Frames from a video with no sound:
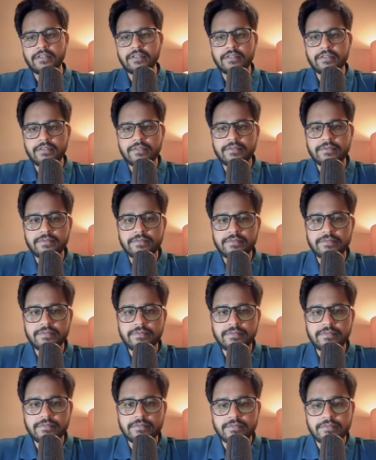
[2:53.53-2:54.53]

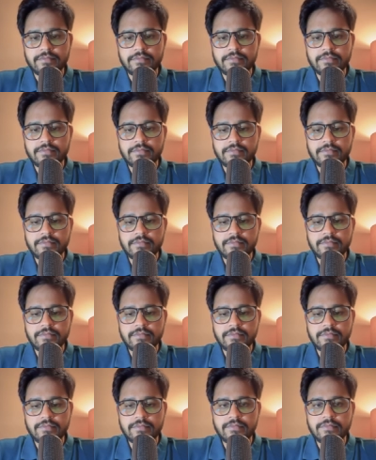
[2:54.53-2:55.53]

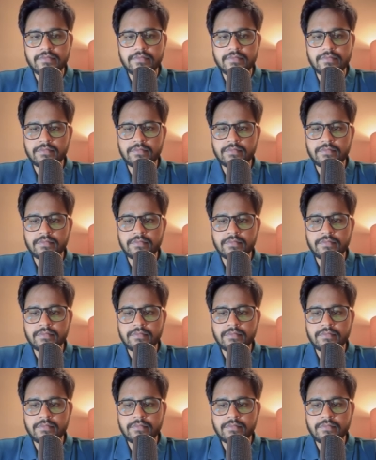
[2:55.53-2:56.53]

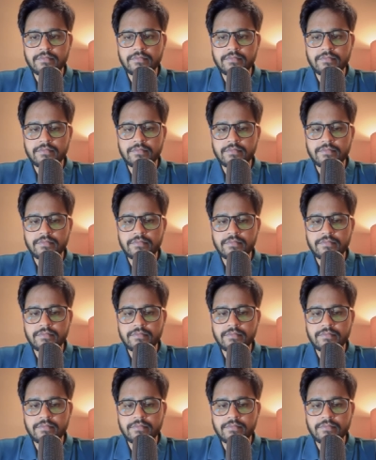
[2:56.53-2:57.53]

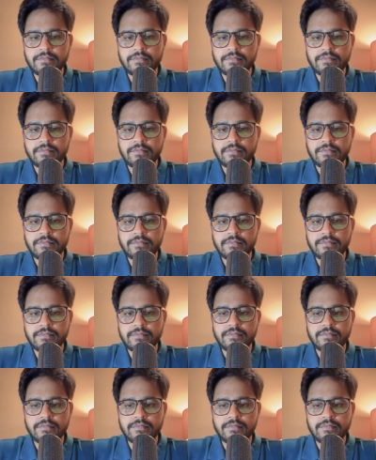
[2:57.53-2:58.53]

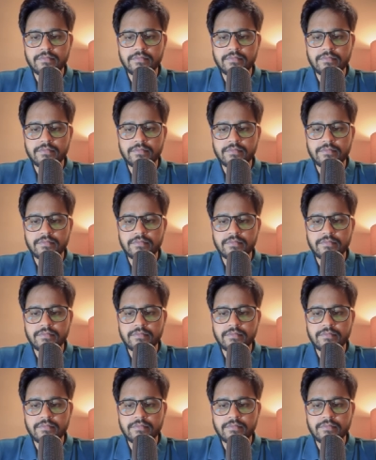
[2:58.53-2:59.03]
Nothing is said.